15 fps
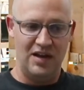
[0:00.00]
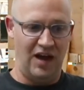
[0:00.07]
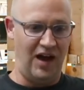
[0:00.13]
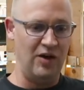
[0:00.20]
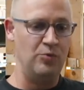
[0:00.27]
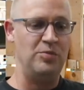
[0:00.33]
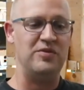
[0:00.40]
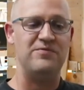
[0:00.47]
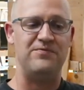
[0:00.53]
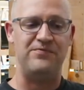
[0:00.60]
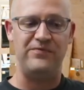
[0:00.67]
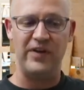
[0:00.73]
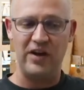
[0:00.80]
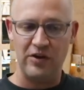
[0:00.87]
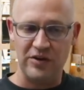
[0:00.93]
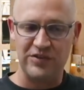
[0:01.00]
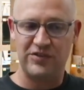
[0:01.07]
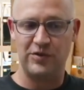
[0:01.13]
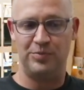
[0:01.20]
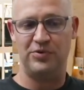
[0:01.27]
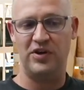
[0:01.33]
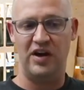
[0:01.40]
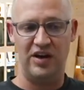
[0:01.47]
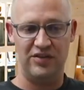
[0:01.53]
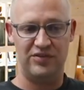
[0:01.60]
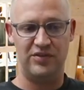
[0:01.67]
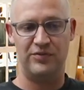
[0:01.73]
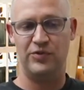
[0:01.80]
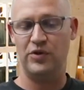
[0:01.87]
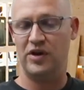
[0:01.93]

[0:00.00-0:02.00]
I would be very surprised if you